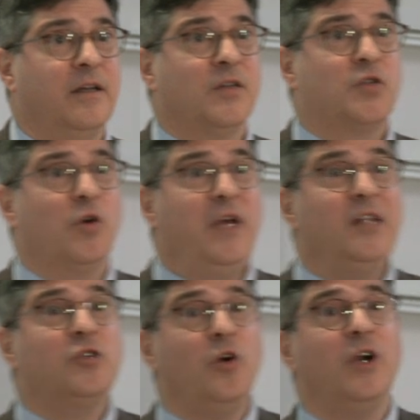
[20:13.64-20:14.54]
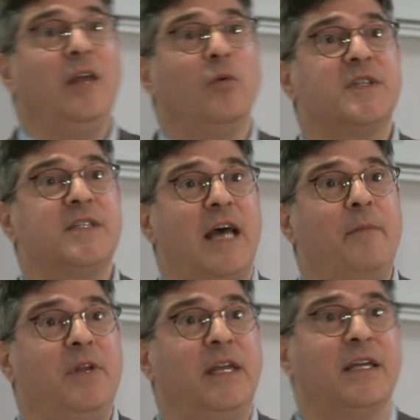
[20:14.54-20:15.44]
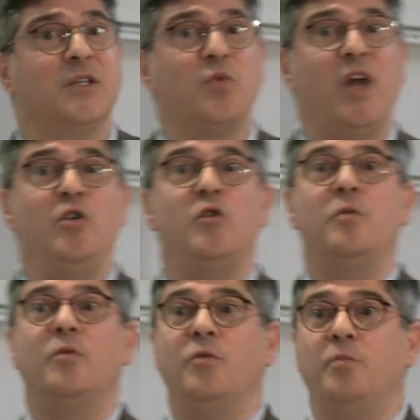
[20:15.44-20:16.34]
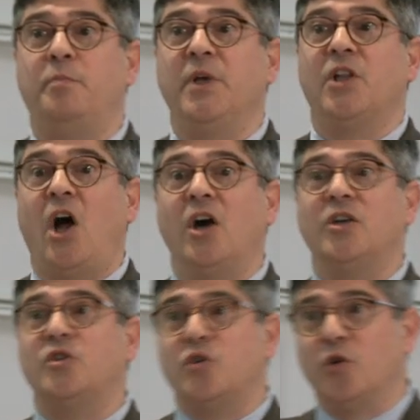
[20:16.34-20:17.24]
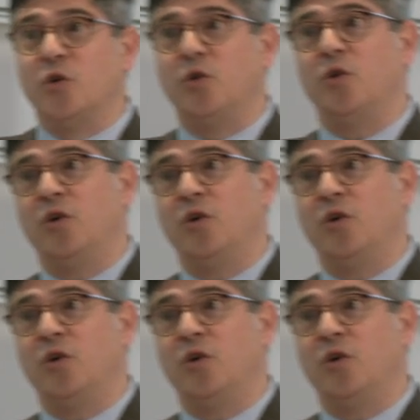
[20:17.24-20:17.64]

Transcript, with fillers: So in Turkey, what's happening is when you belong to